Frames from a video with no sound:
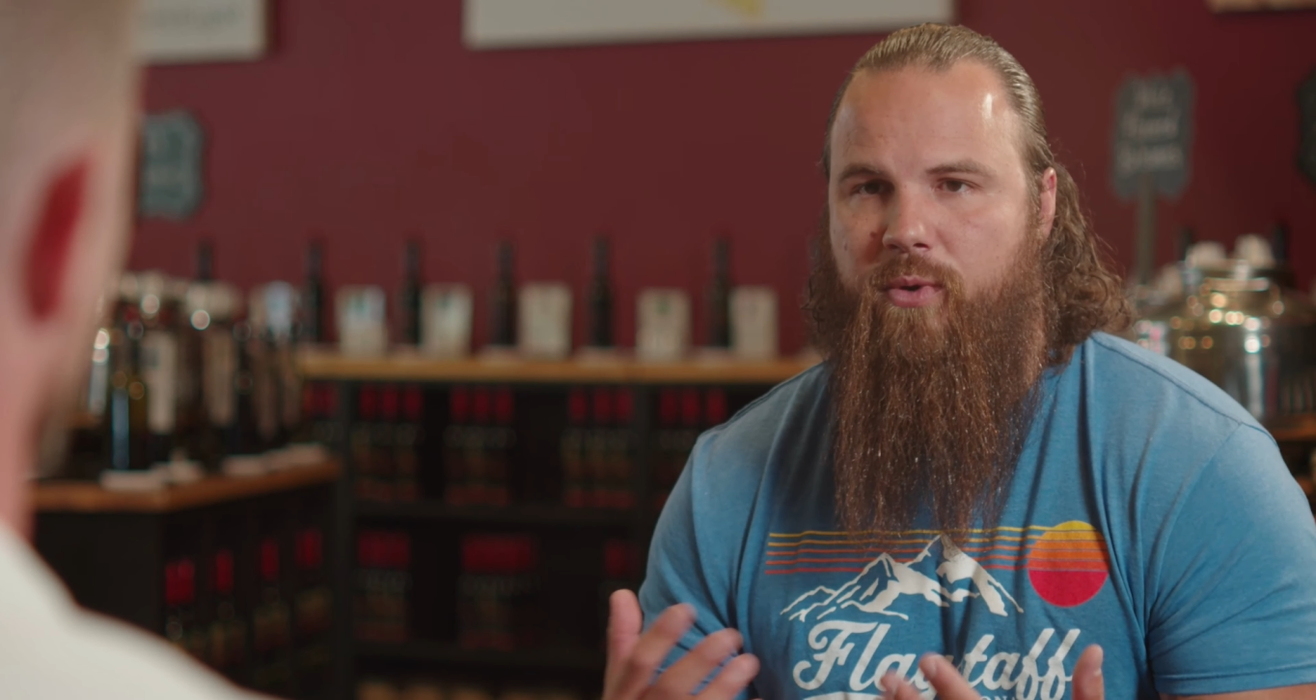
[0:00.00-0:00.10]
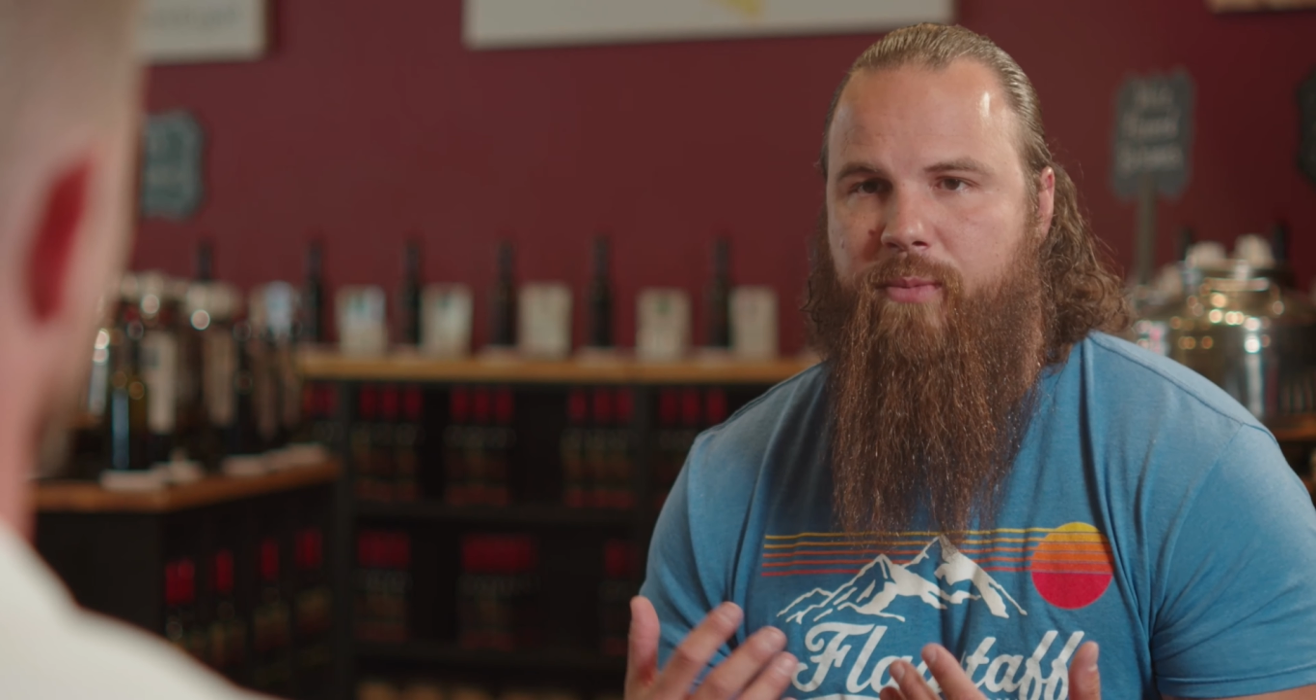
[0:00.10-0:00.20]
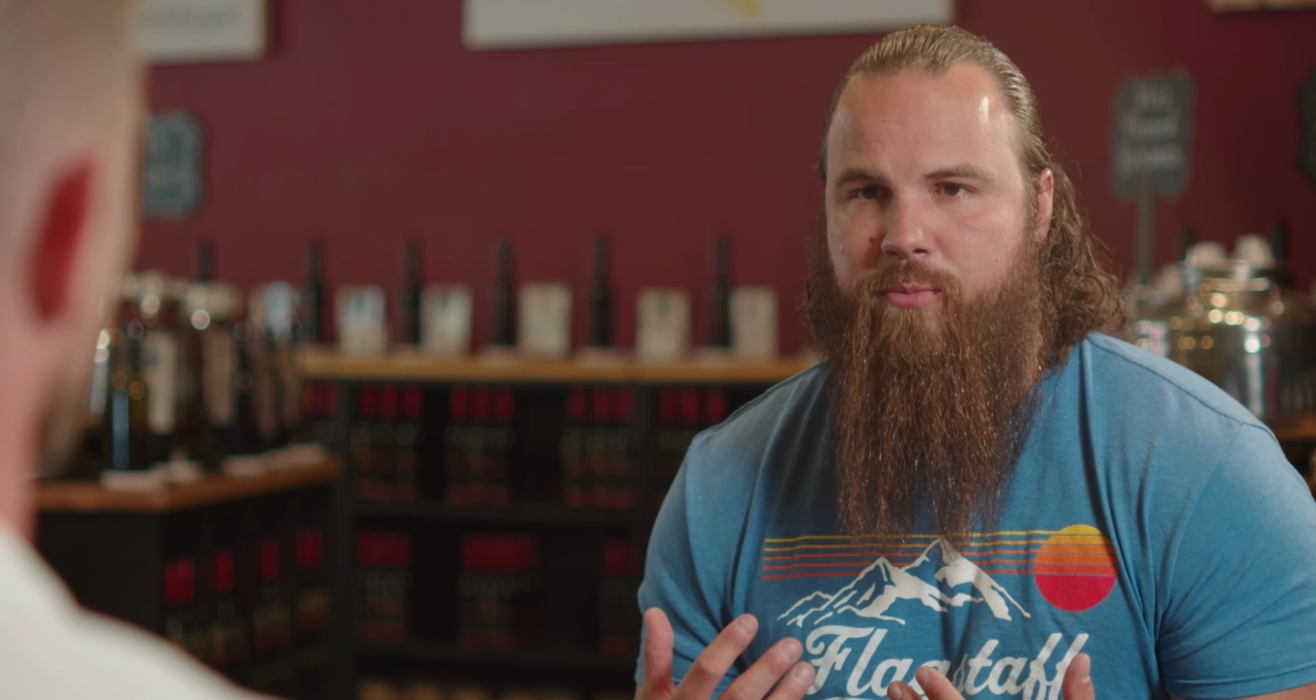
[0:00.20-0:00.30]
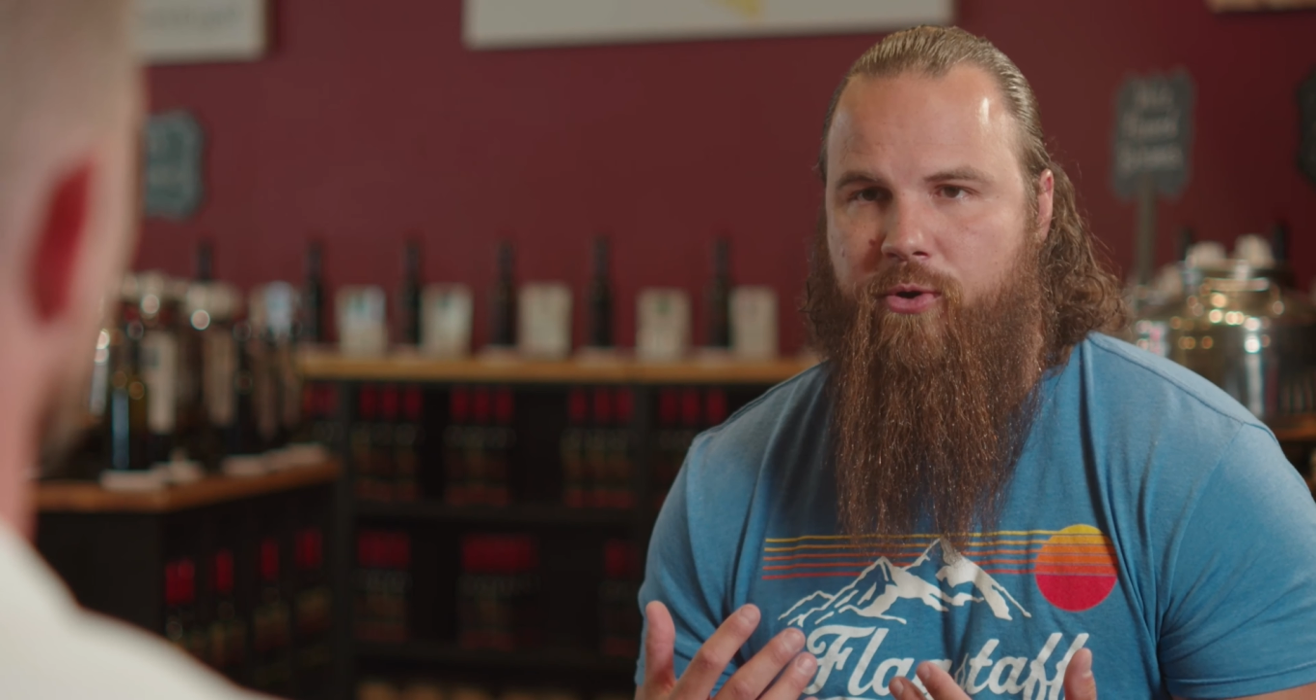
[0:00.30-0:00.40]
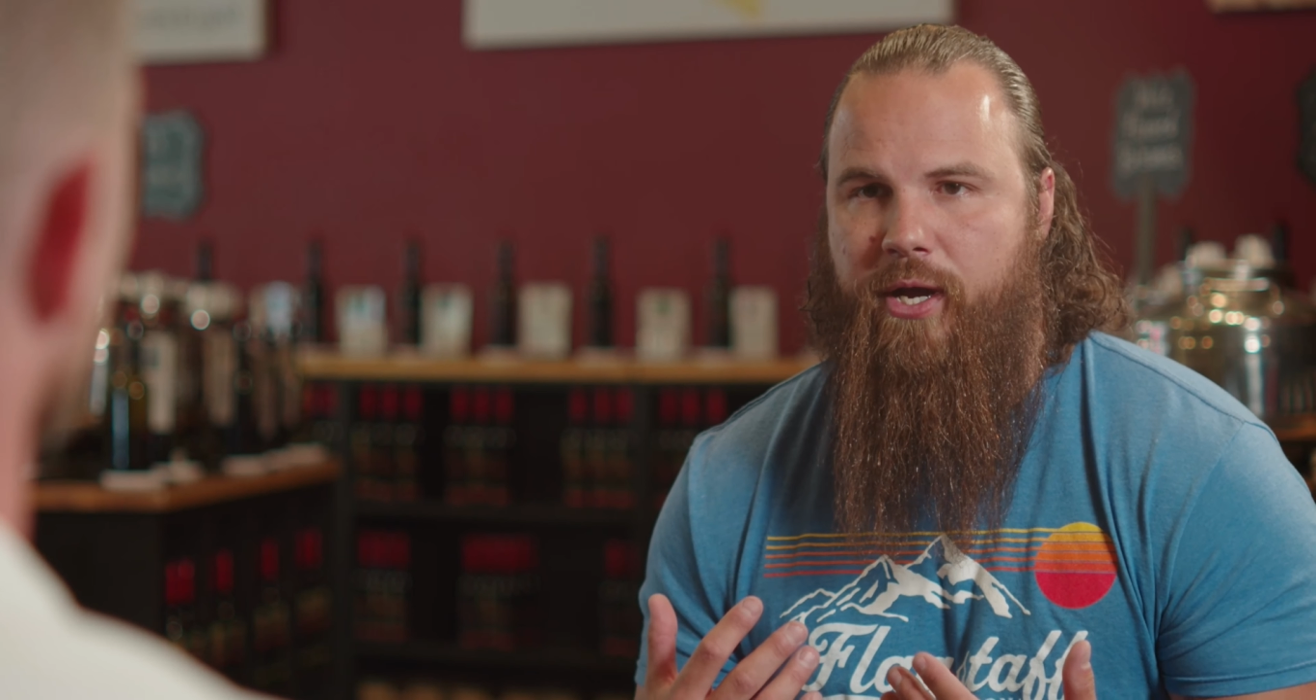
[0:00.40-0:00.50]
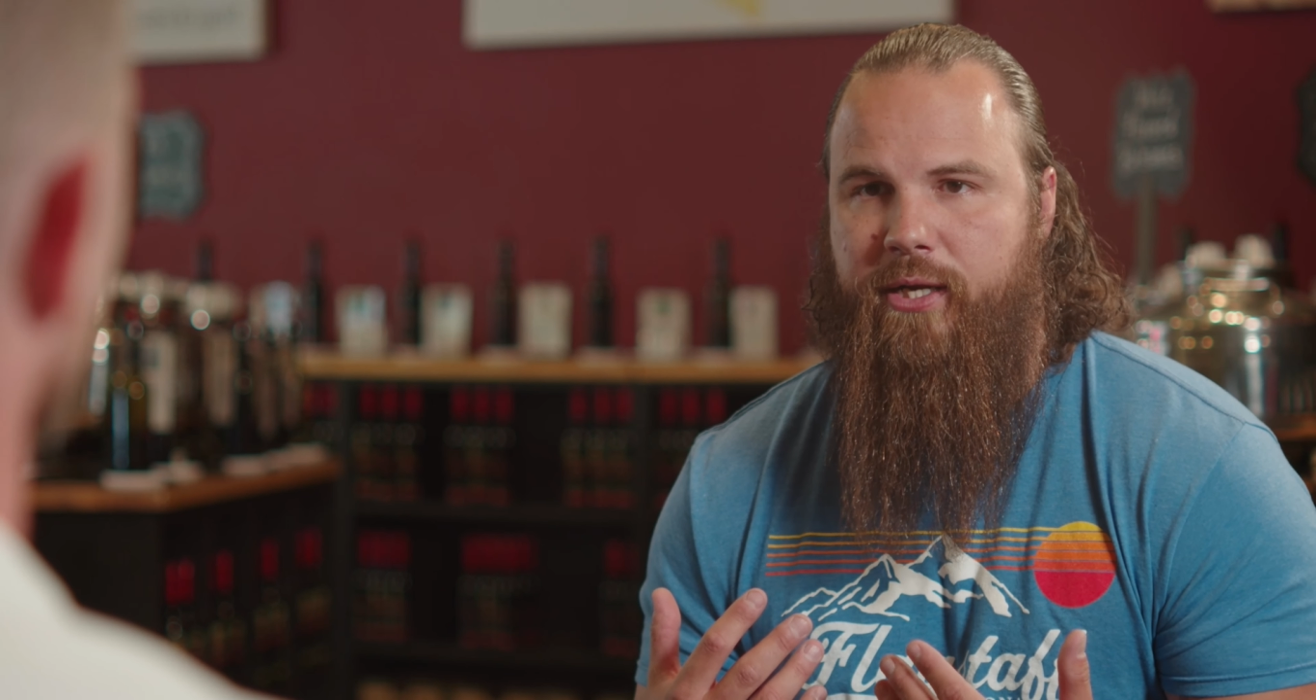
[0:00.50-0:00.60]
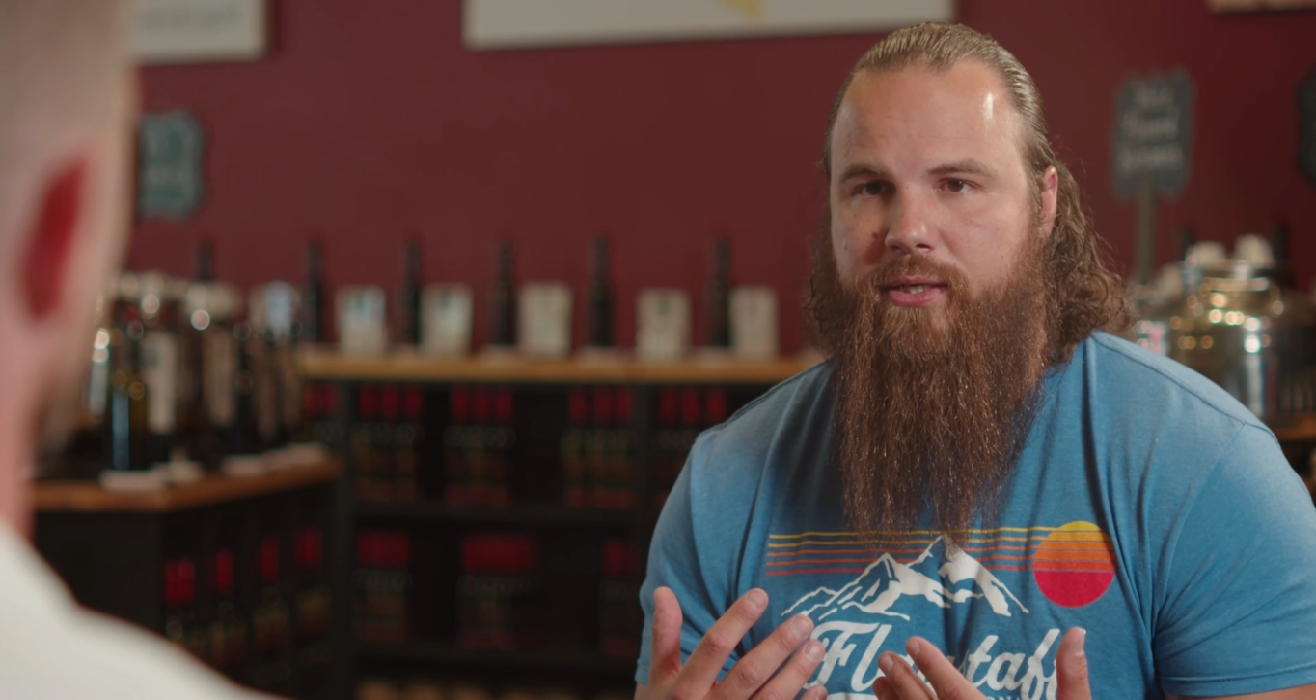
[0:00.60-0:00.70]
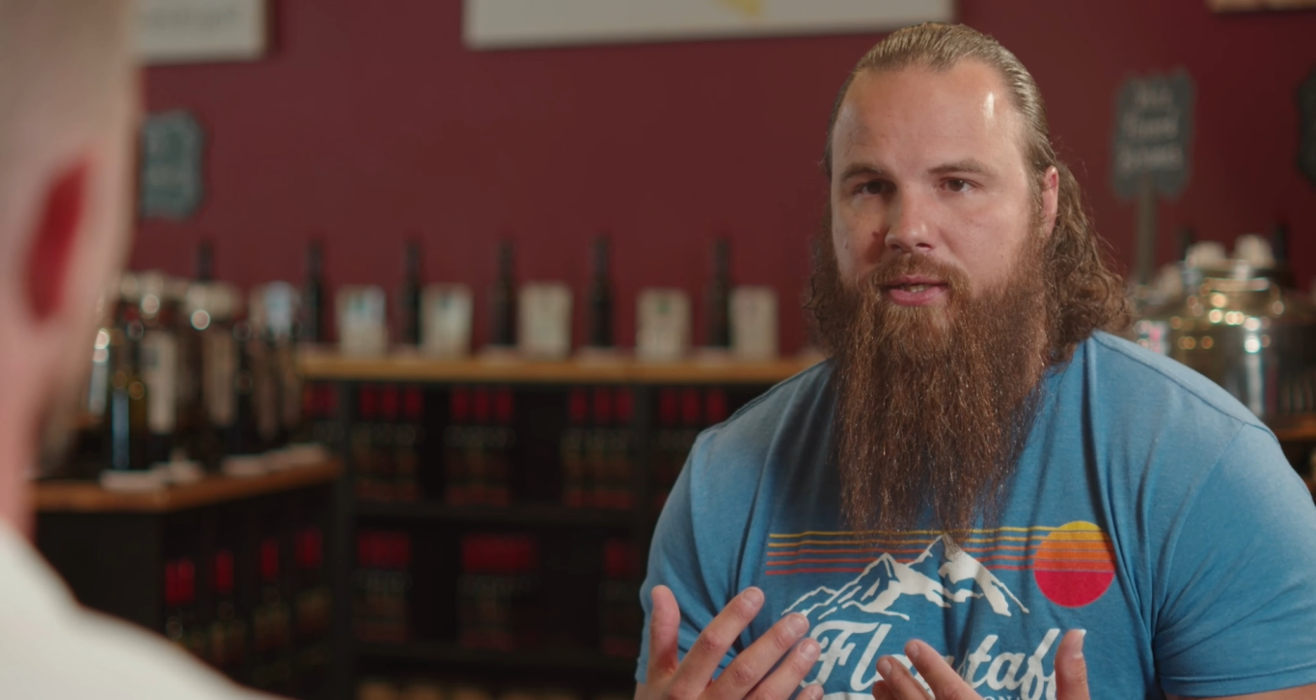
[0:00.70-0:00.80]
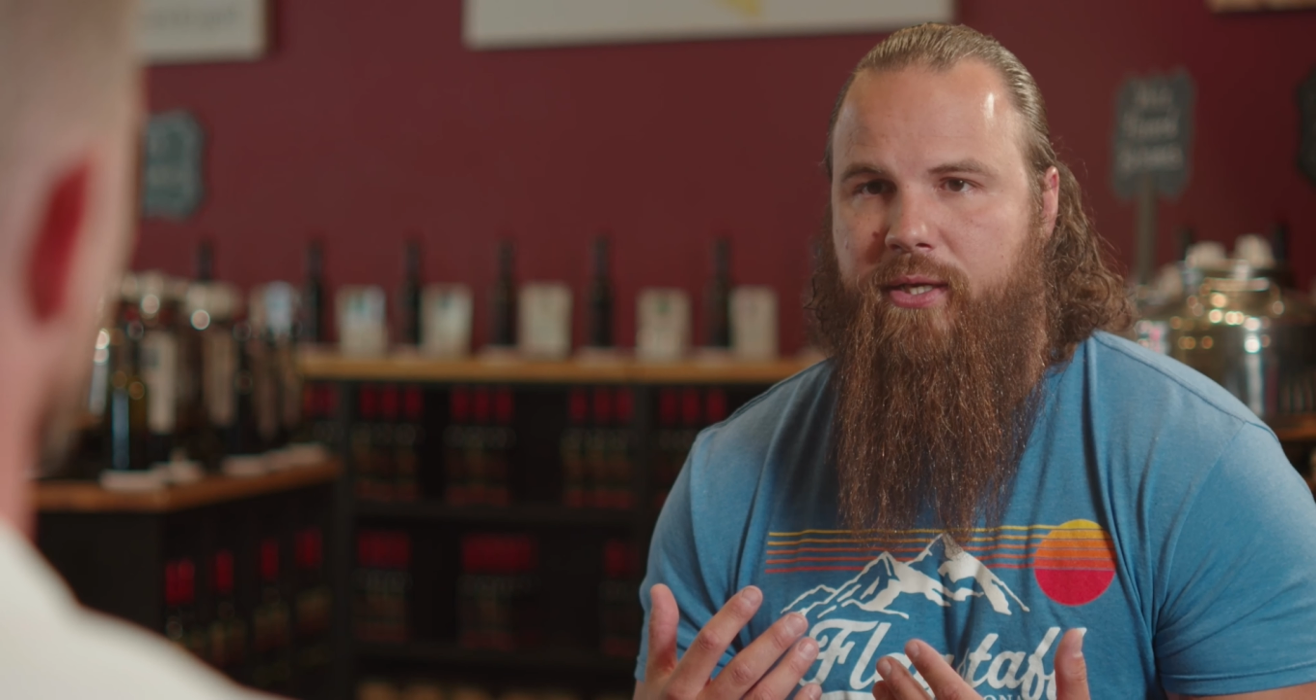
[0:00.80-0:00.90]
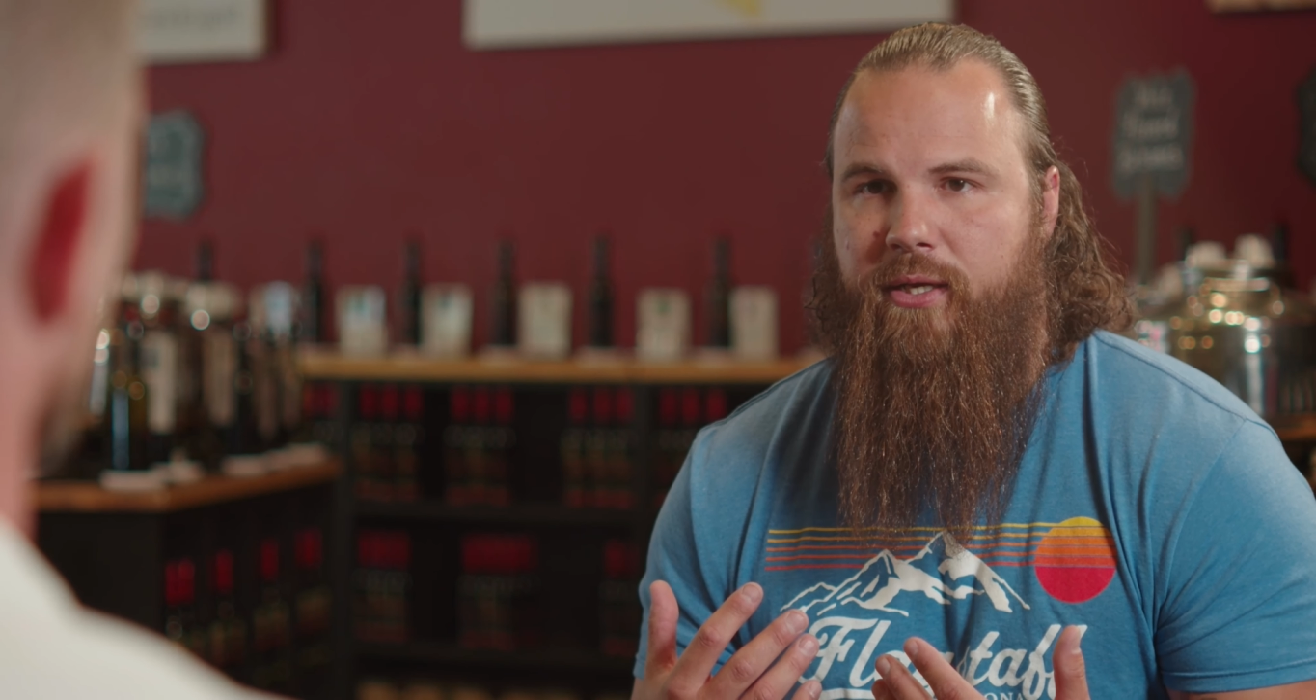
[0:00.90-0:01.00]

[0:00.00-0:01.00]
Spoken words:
want my product.